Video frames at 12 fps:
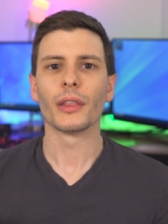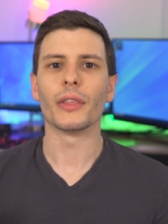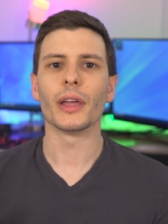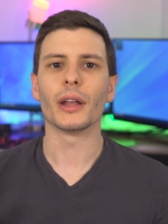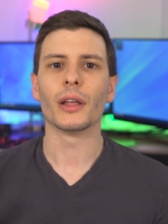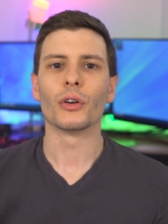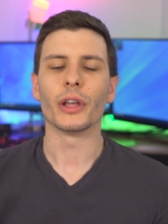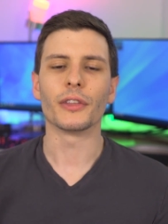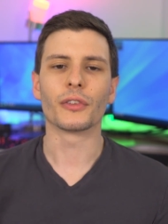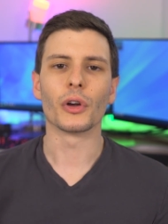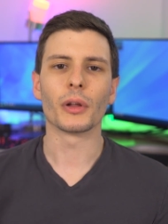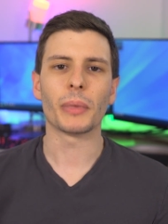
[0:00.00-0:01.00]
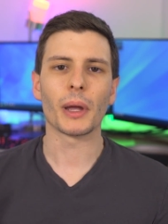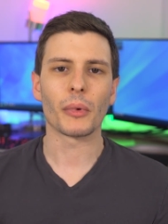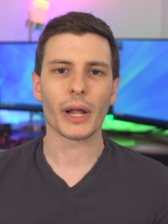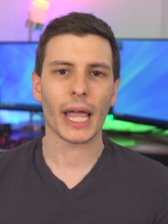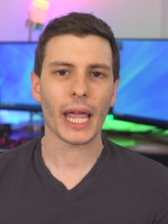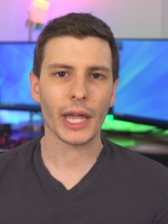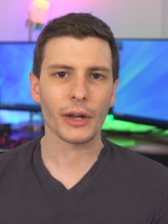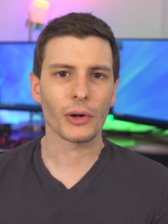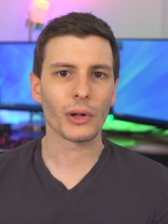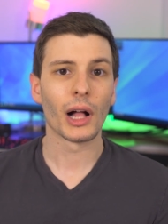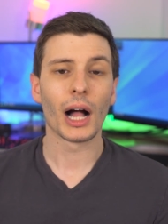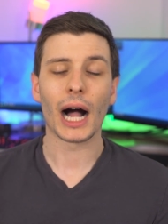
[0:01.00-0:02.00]
that is going to be able to
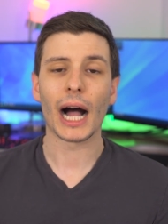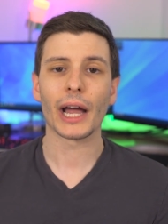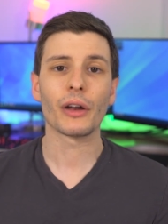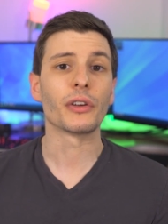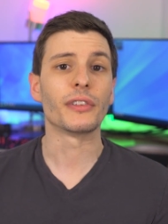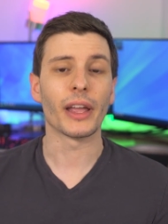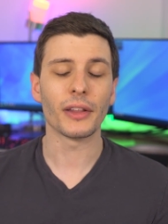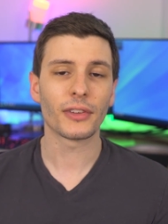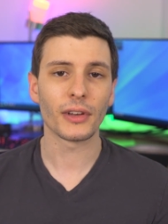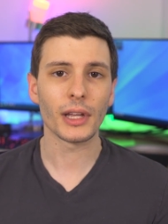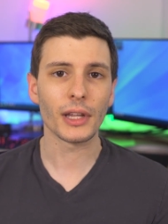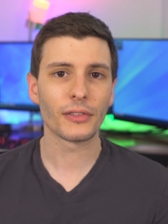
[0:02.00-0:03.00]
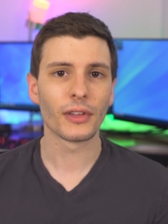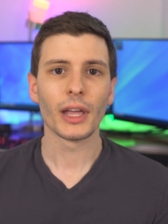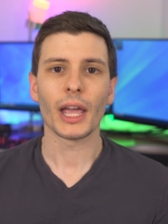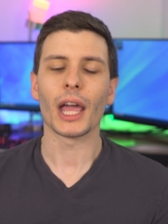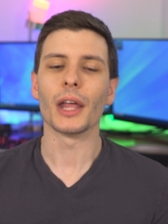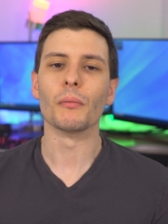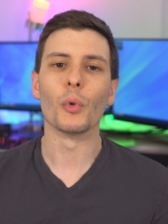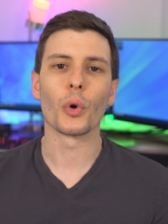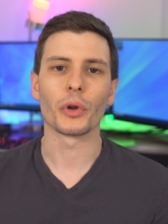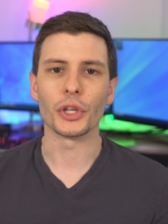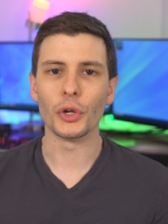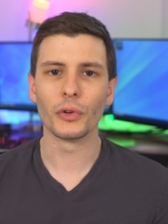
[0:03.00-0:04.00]
handle higher densities and
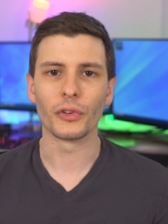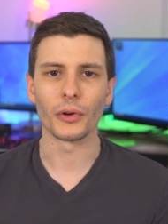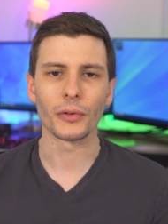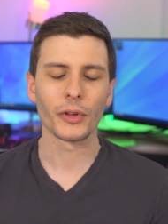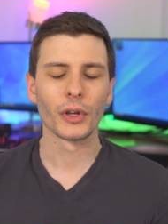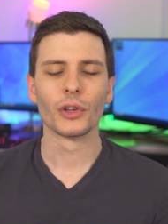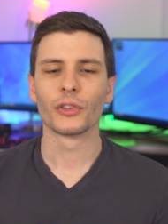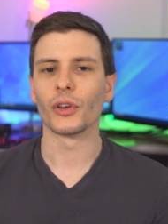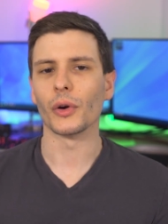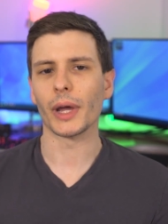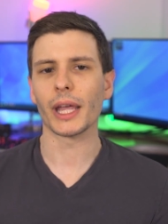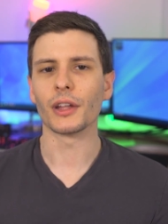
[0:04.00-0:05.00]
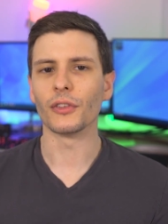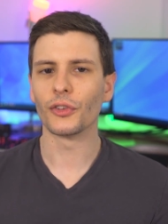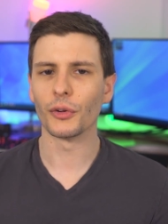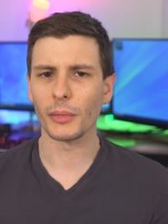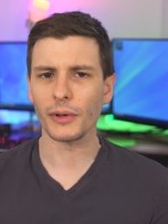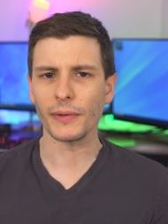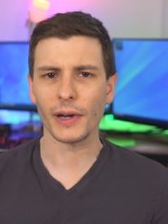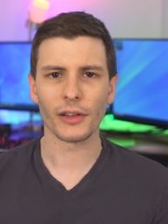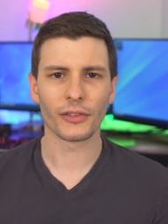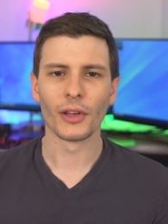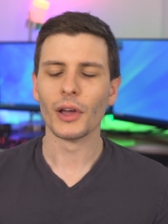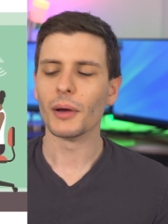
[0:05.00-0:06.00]
more users. So a consumer device